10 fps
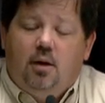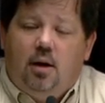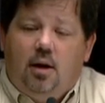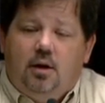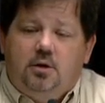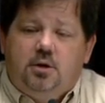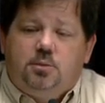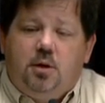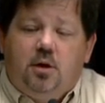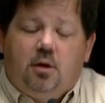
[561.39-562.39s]
uh, just
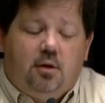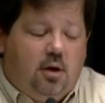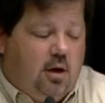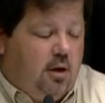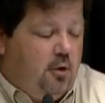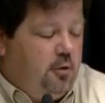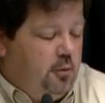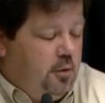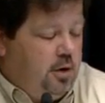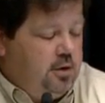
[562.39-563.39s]
being a, a, local
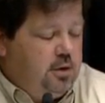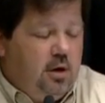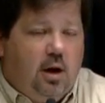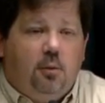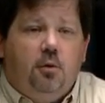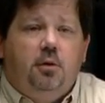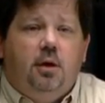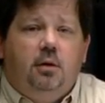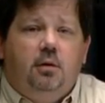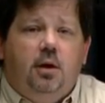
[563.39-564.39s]
one to now where
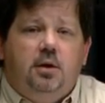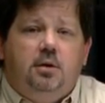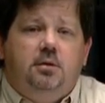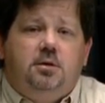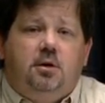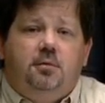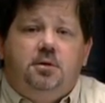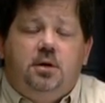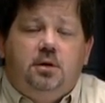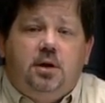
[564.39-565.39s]
they, they
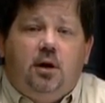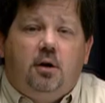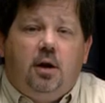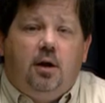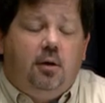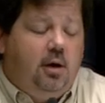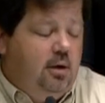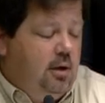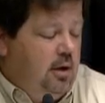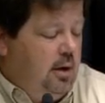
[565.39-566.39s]
service the entire county.
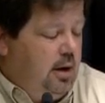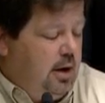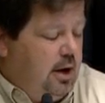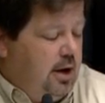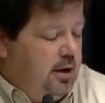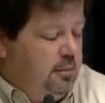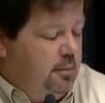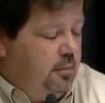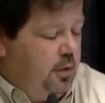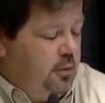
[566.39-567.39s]

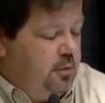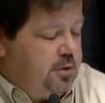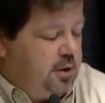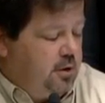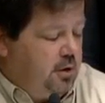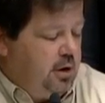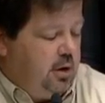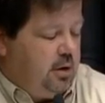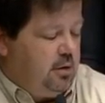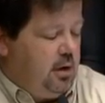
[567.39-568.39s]
Um, we certainly
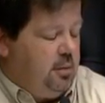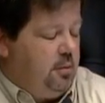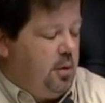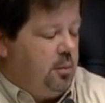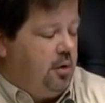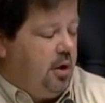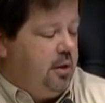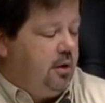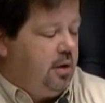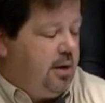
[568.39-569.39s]
uh, applaud
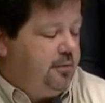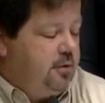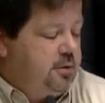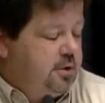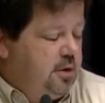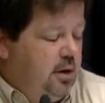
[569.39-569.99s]
their efforts.